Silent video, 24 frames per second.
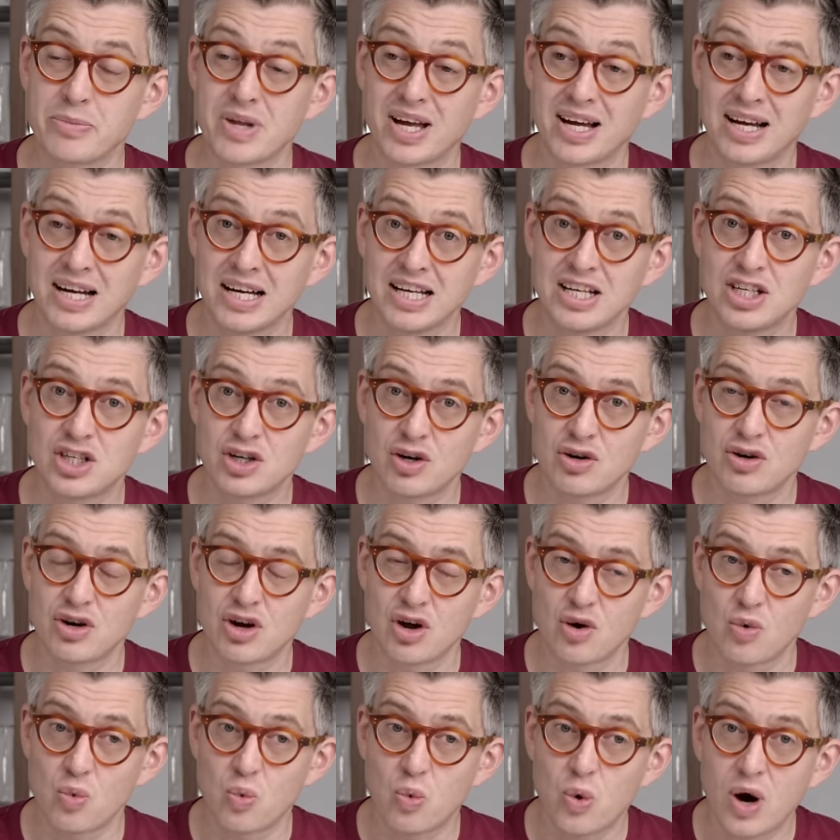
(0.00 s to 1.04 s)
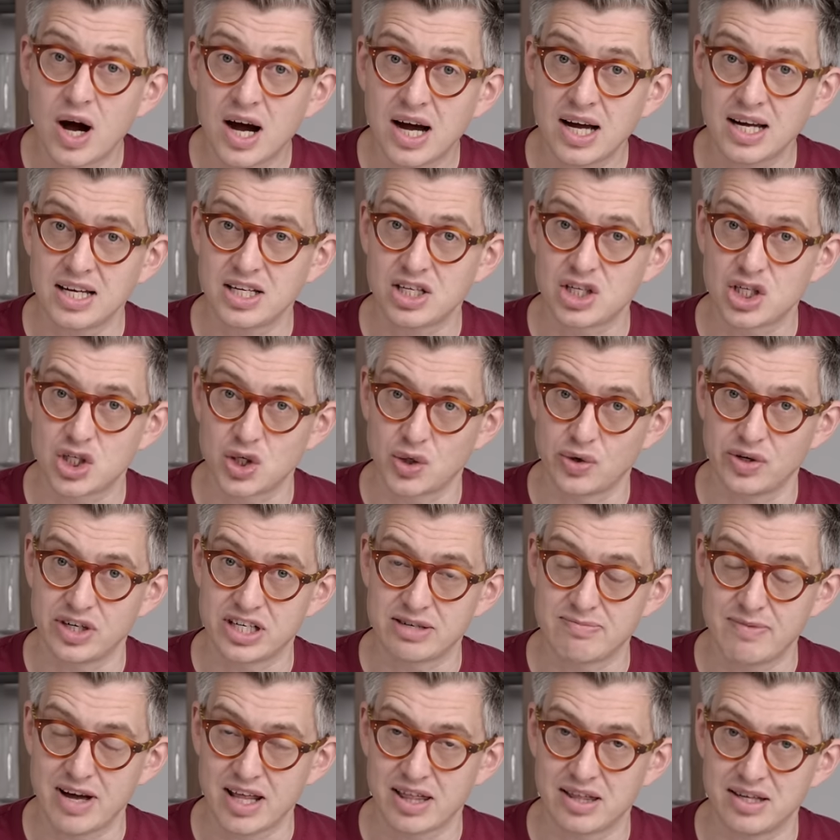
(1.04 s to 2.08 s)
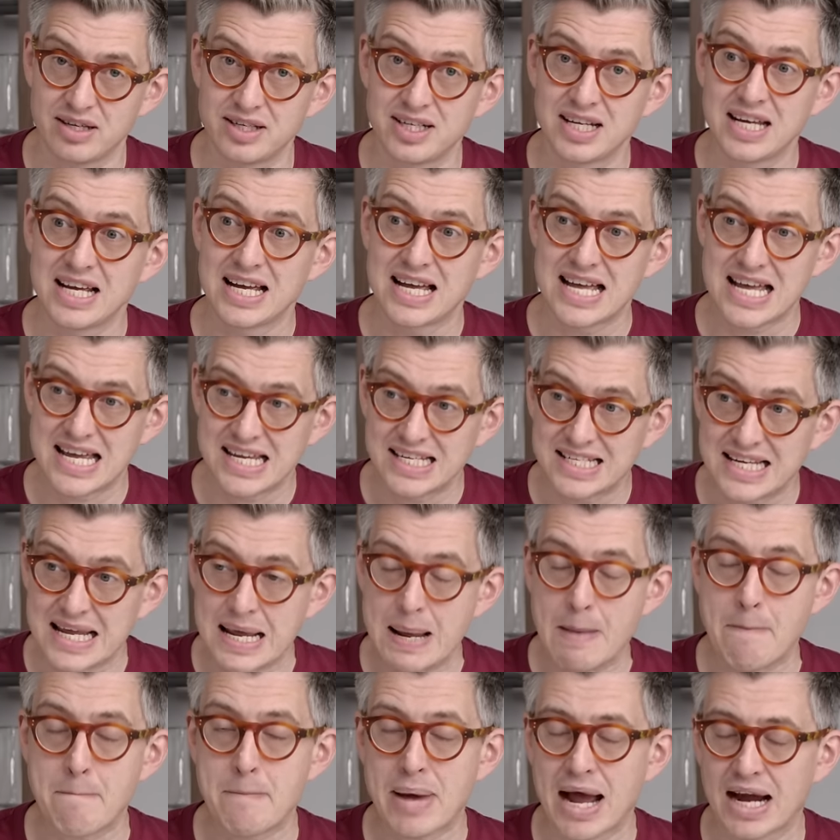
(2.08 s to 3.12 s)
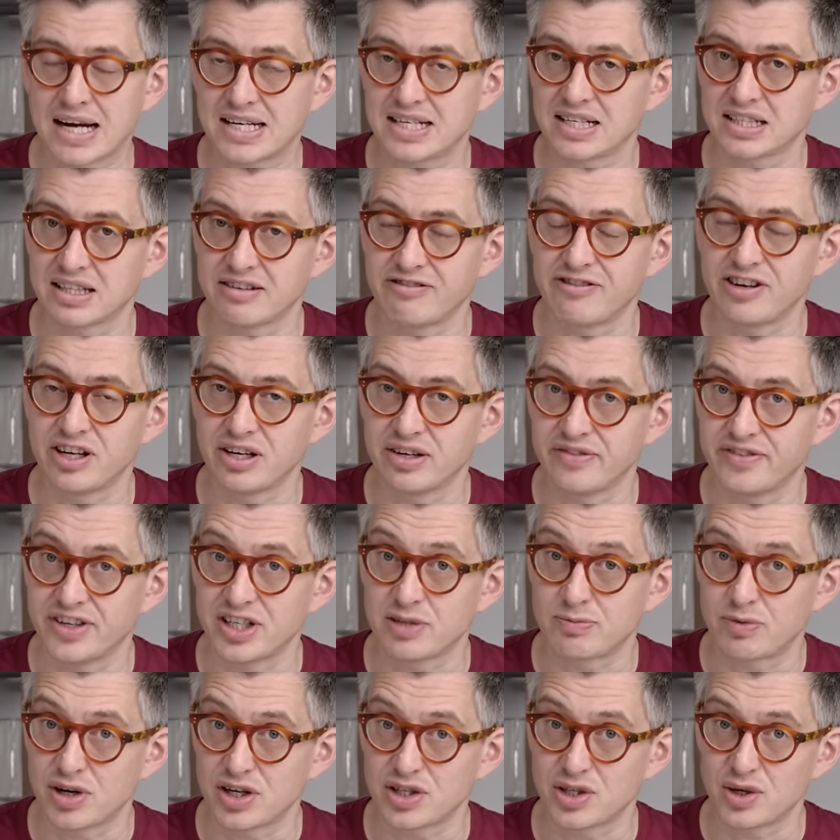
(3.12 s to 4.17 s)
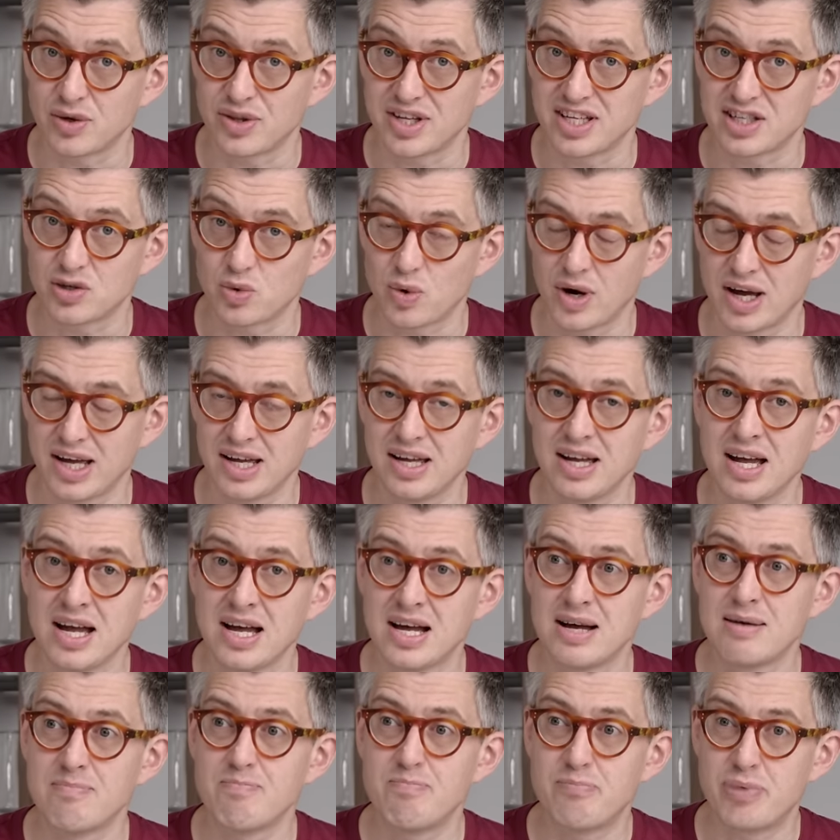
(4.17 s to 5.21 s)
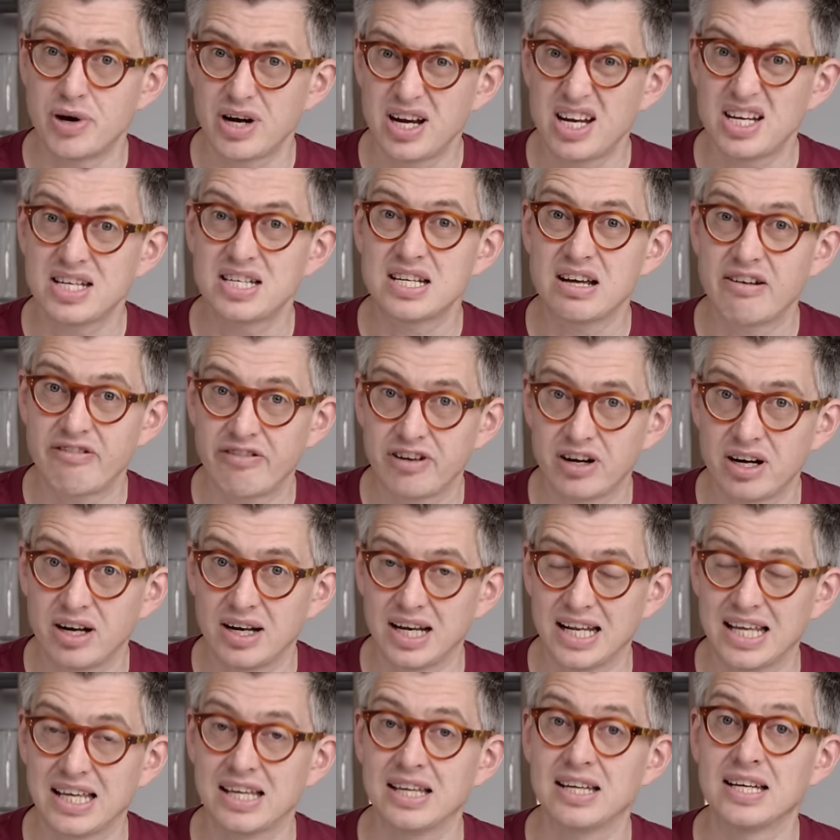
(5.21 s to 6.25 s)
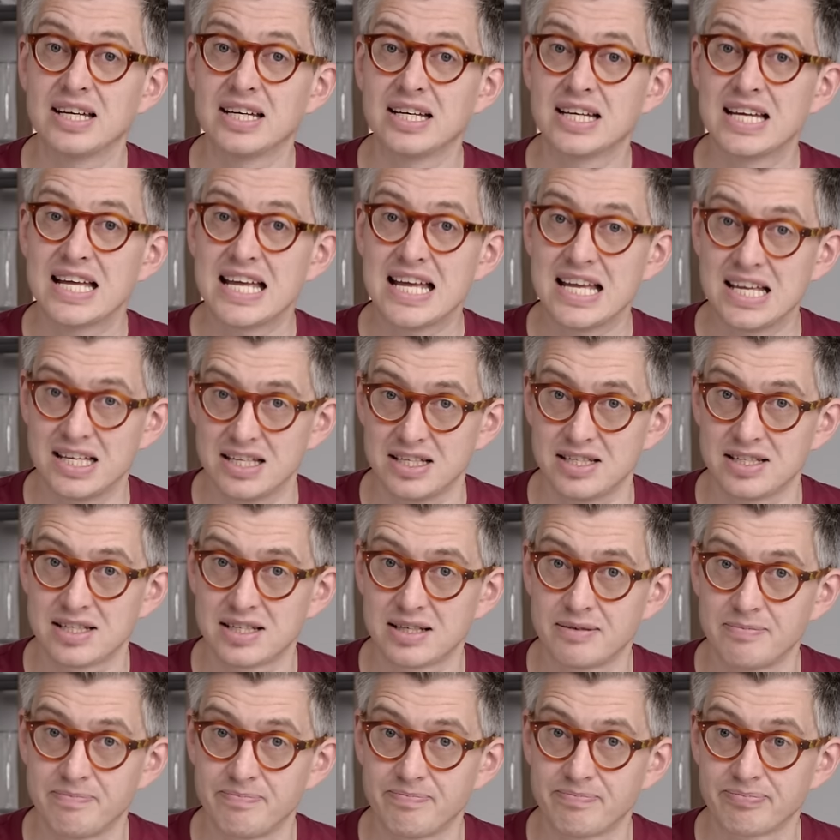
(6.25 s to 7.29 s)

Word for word: I don't know why storage method is impacting the flow of espresso this way, but it definitely is.